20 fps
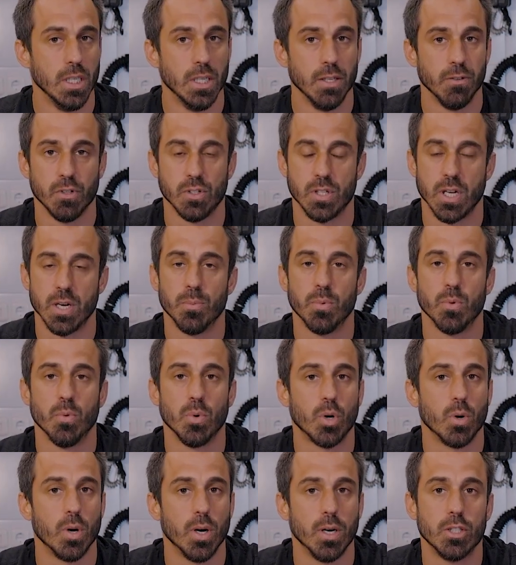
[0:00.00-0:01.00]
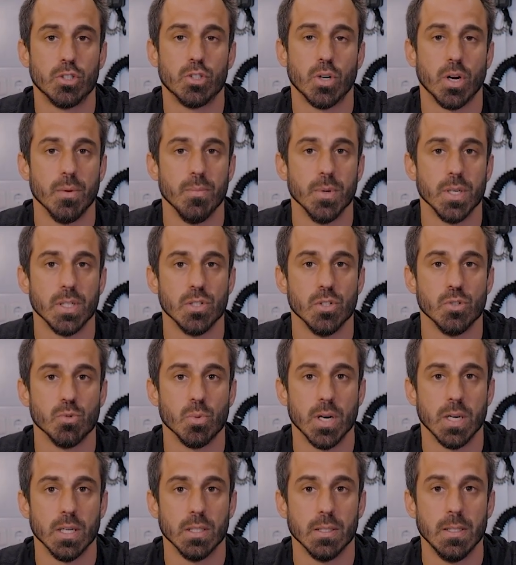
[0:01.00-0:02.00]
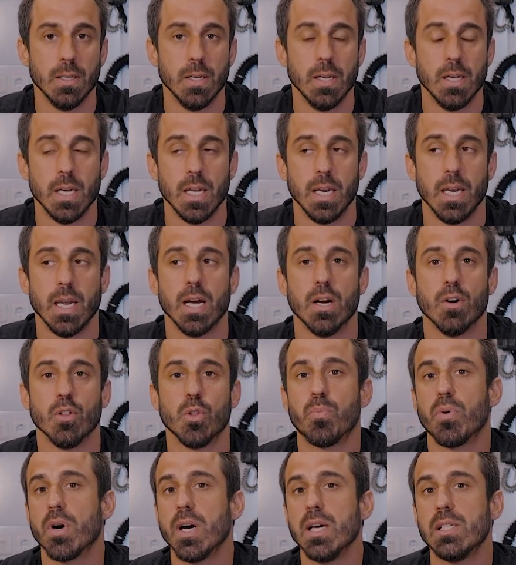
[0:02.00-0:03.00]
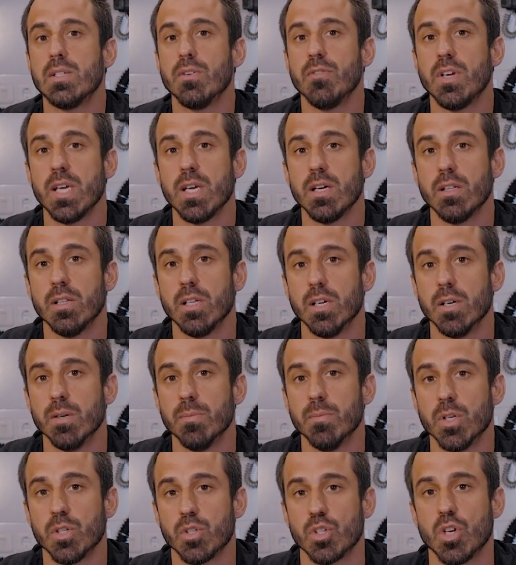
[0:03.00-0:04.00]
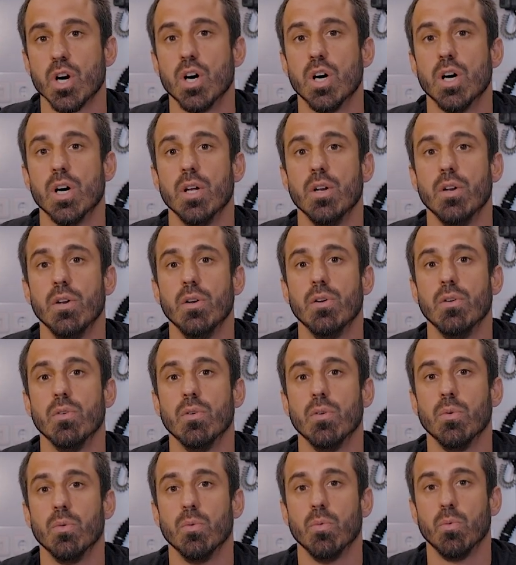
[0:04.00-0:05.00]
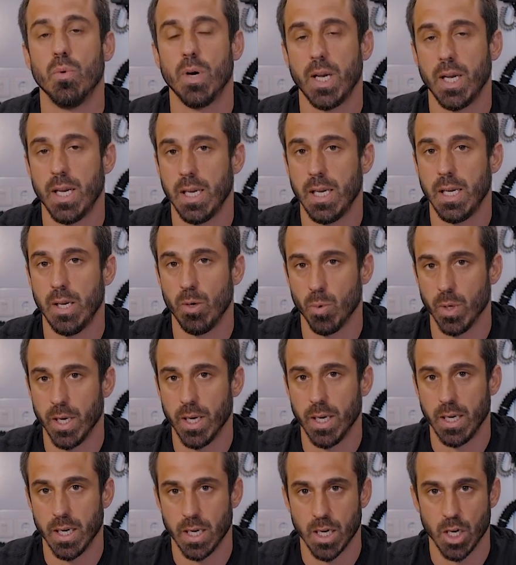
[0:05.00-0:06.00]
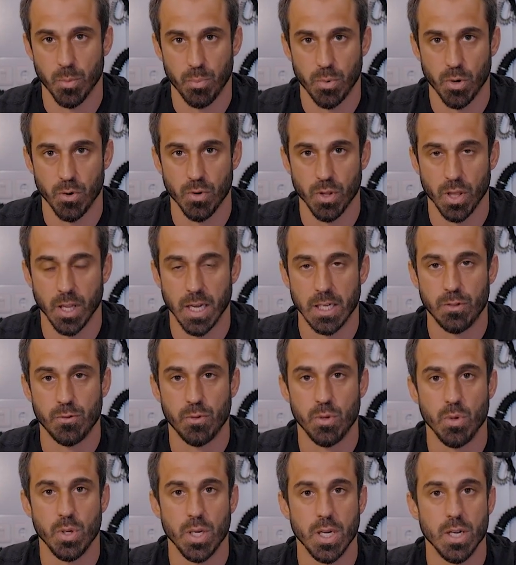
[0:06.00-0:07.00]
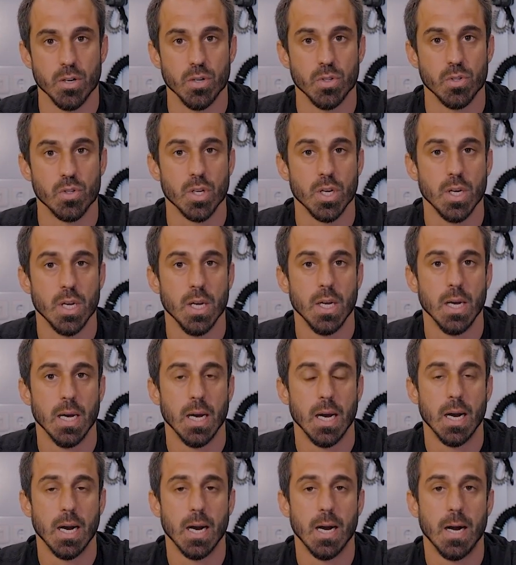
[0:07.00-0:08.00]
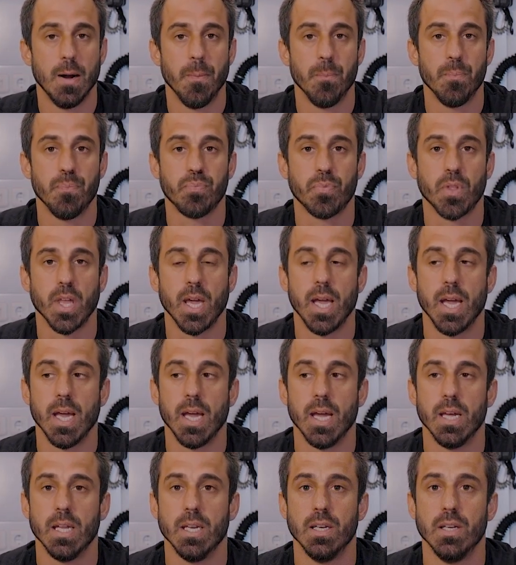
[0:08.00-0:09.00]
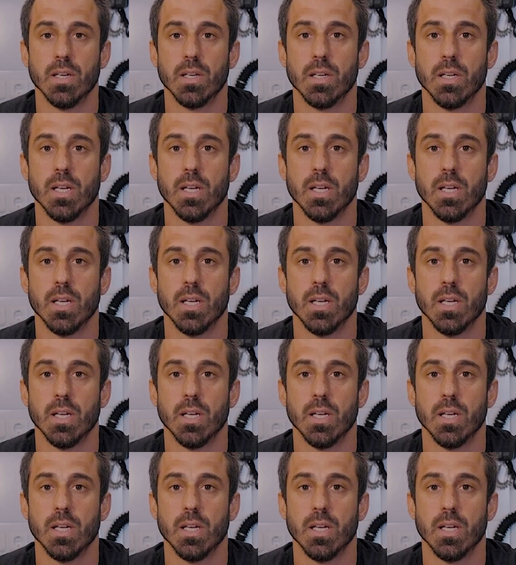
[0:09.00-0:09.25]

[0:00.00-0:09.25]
for example, require trimix as well. Now, the price of helium has gone way, way up over the last few years. And